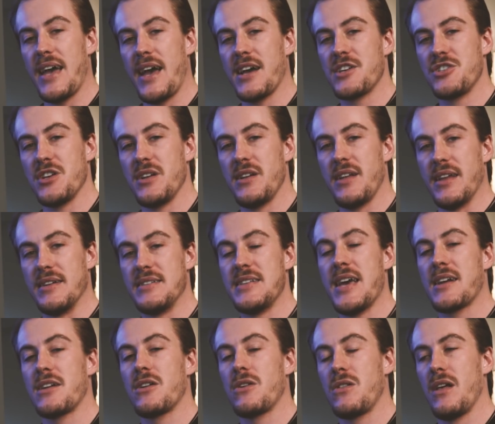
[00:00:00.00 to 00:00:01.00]
action and
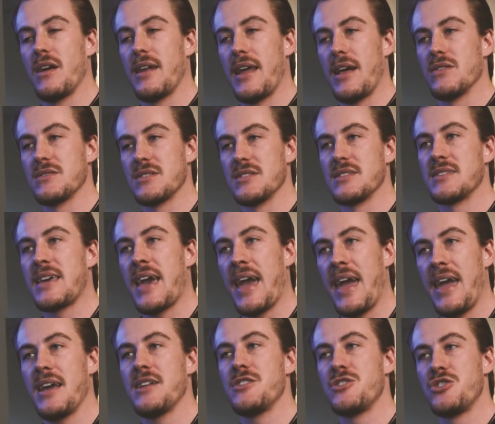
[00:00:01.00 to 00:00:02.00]
technical analysis
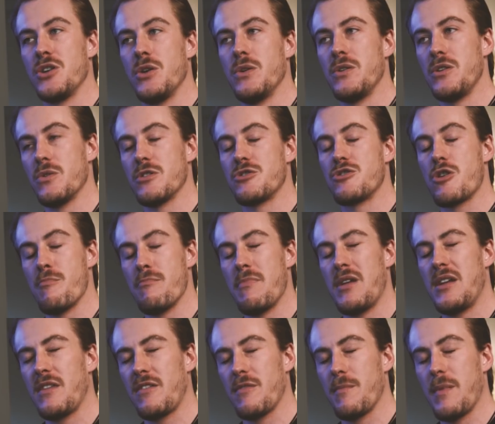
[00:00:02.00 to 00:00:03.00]
can show you a
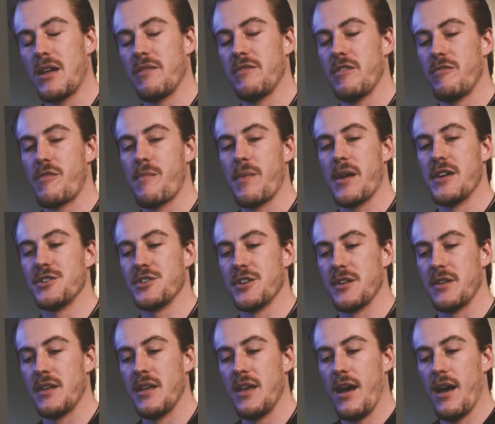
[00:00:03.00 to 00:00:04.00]
tremendous amount of
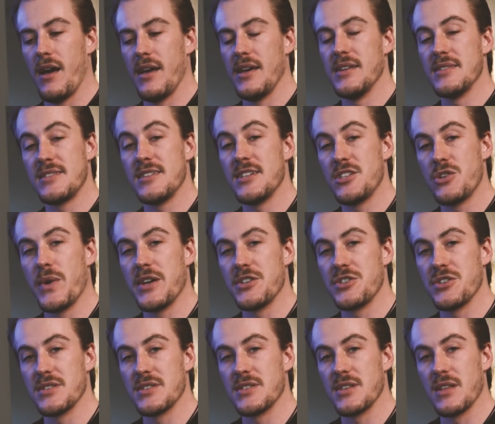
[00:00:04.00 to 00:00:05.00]
information in
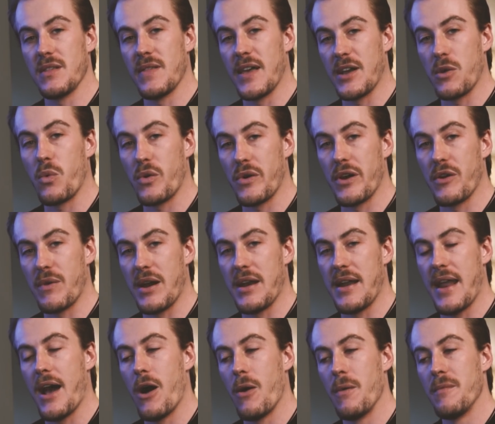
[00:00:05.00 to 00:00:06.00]
situations like we're in right
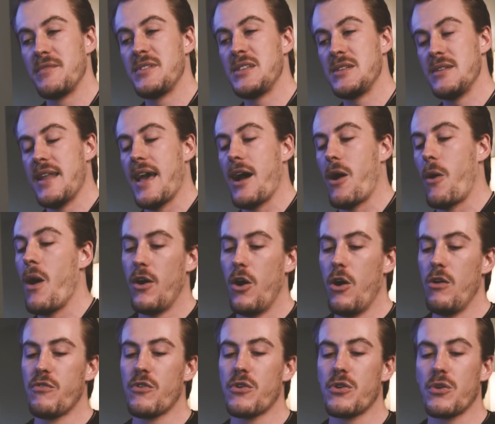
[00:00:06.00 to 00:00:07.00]
now. Now,
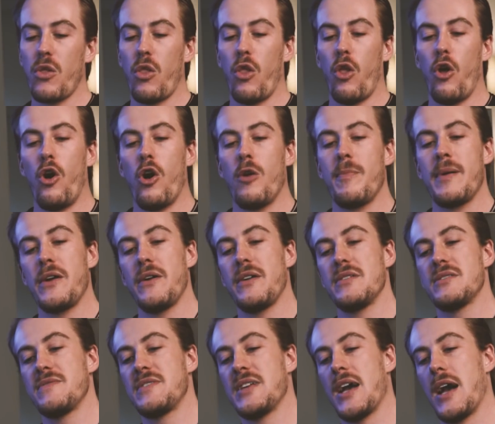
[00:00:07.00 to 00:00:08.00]
over long
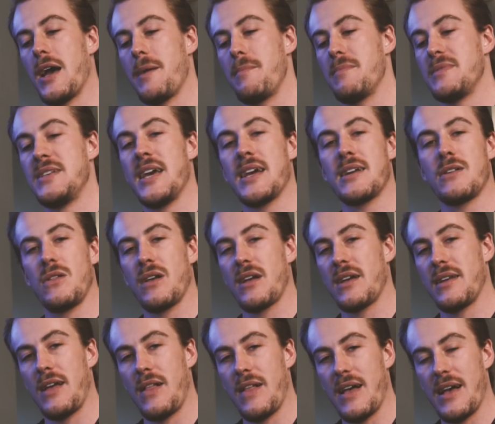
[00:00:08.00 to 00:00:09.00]
periods of time, technical
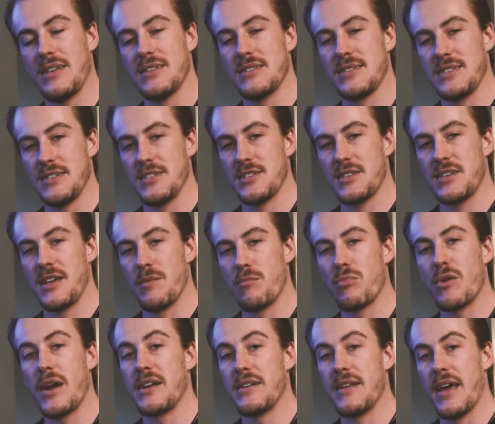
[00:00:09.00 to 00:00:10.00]
analysis can
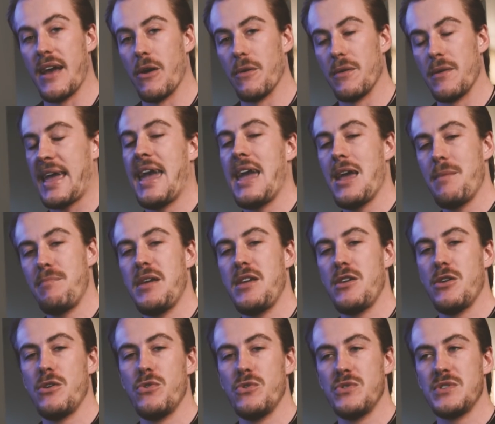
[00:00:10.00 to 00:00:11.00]
break down, can be
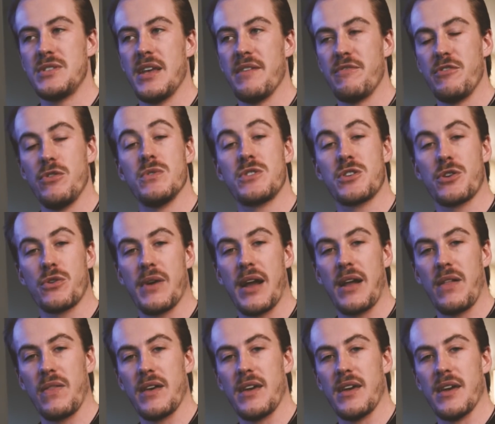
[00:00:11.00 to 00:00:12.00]
used if used
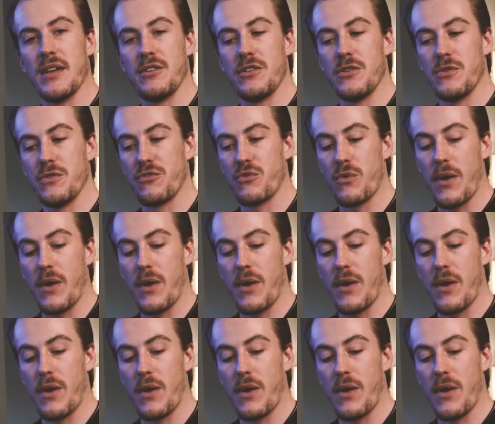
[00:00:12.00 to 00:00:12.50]
correctly and used